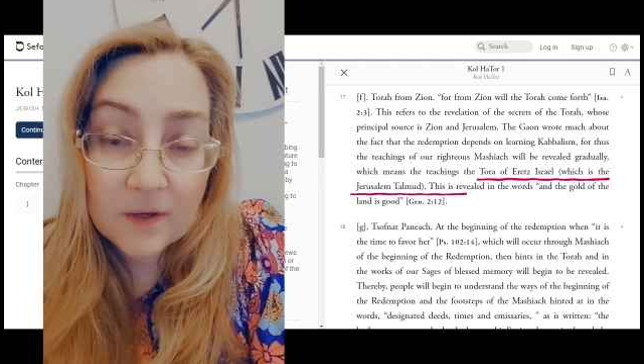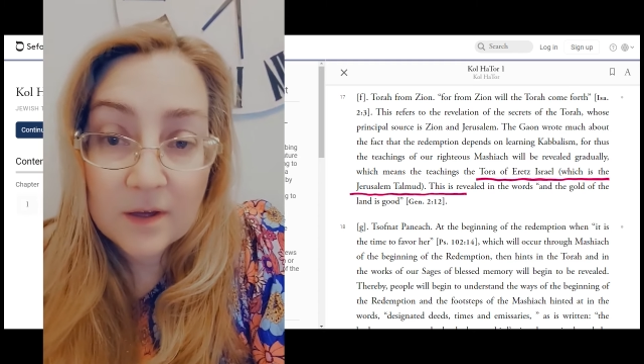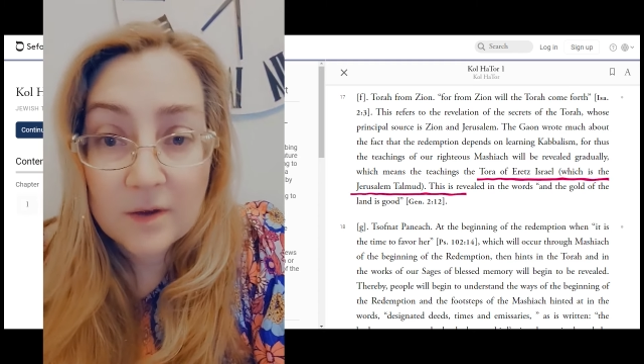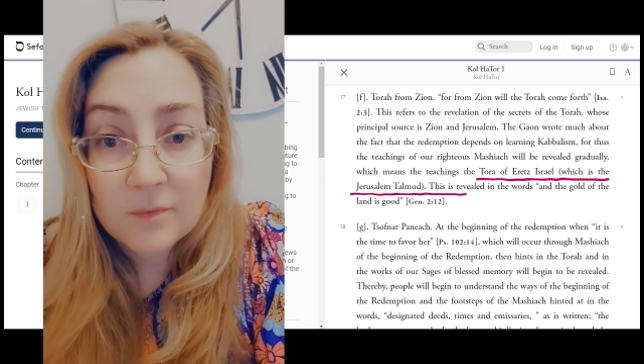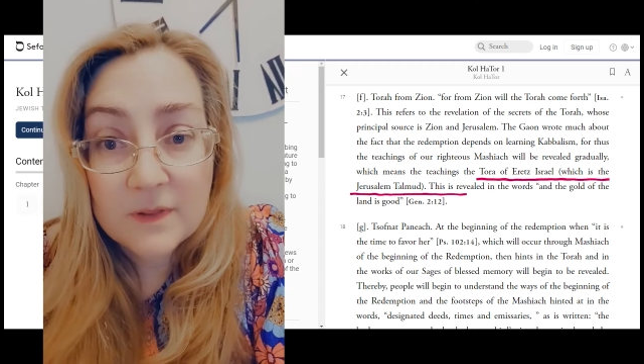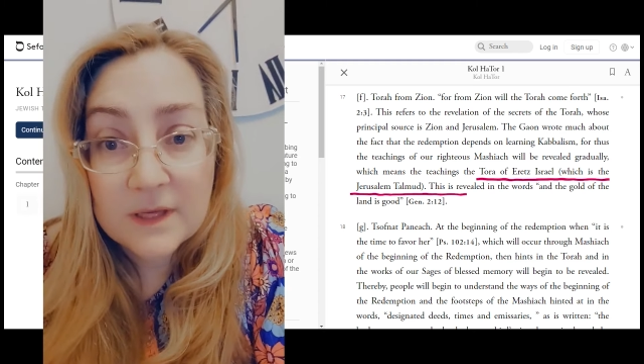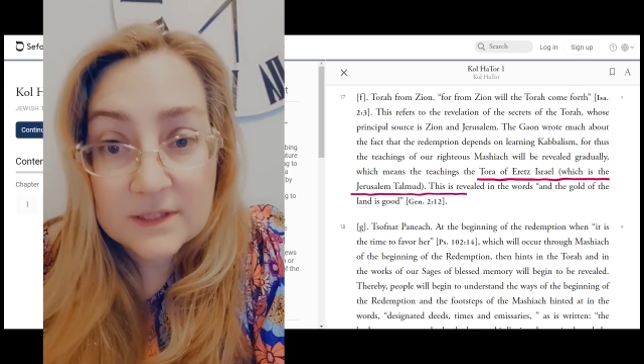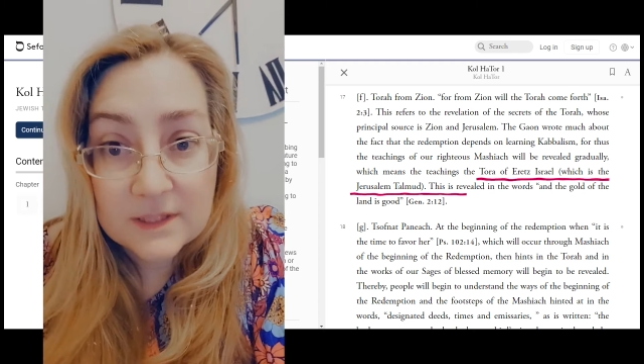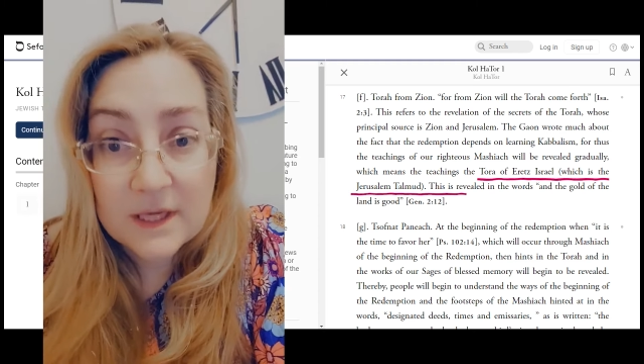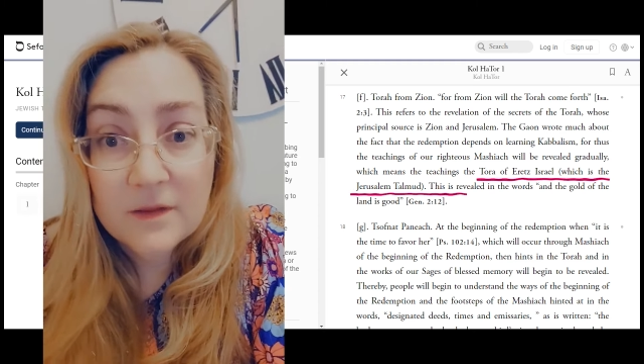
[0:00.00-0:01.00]
when they
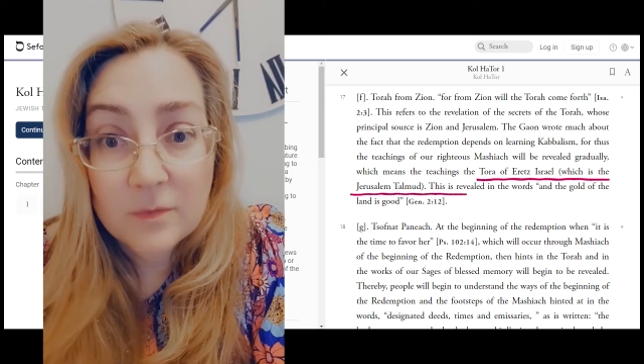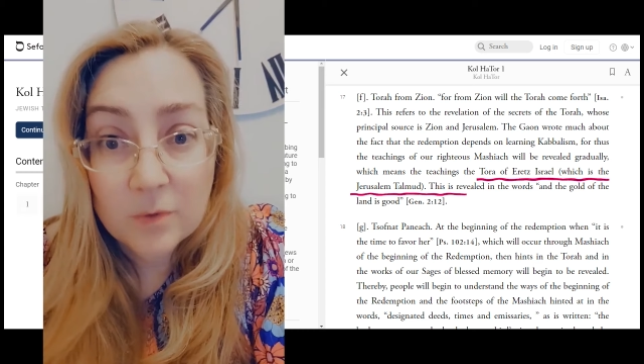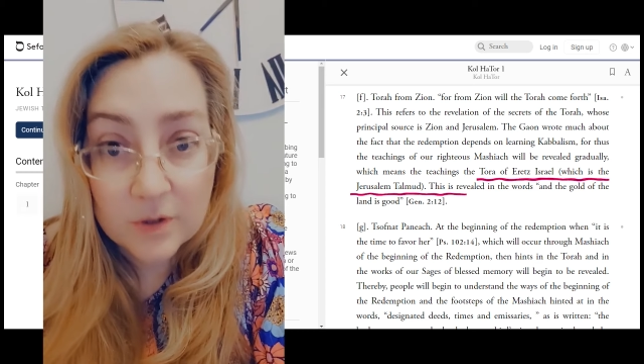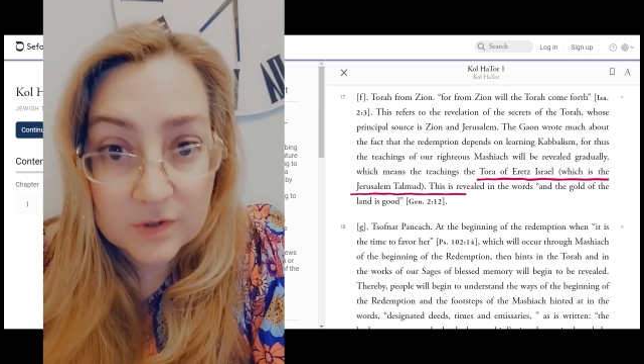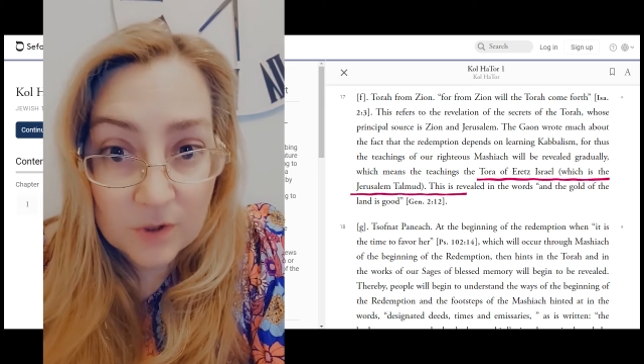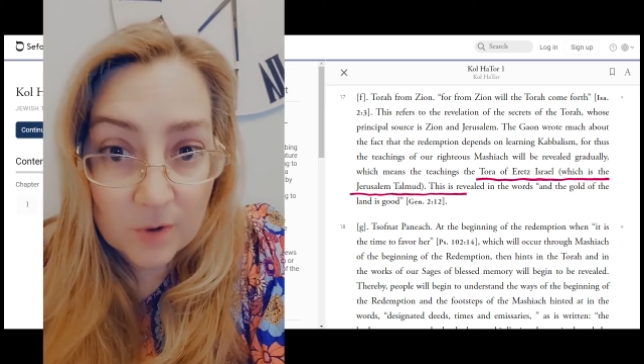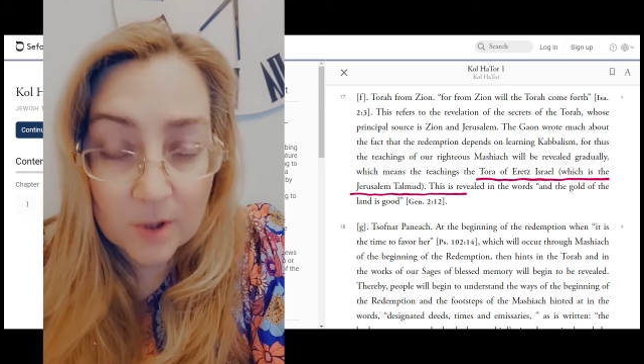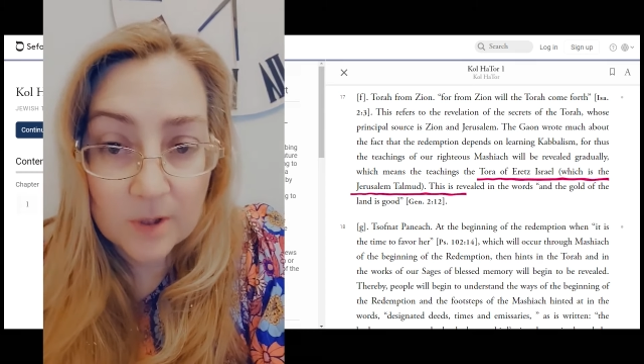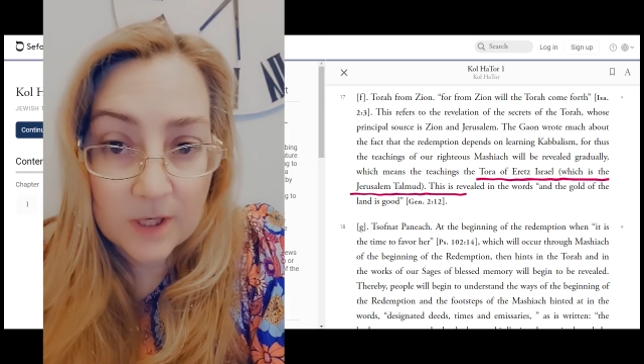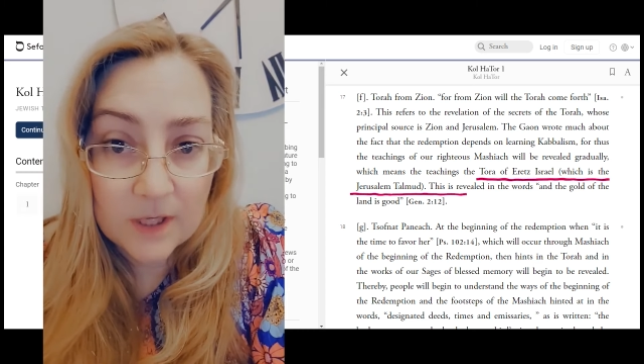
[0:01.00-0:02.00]
say the word
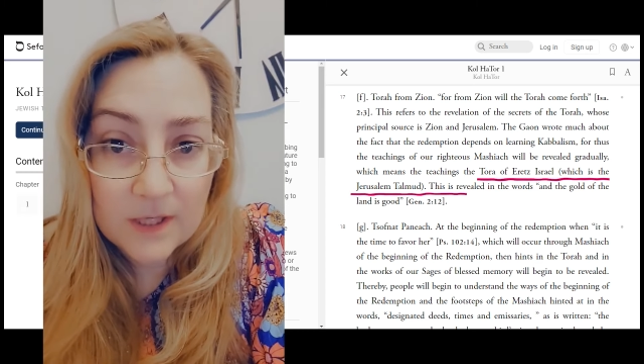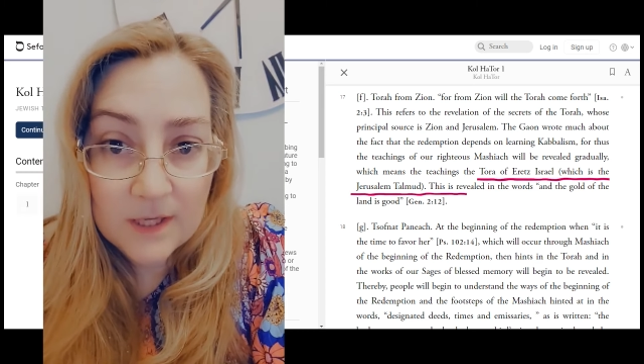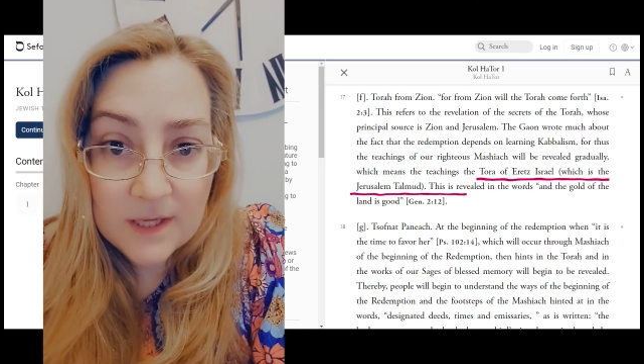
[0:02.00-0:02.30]
Torah,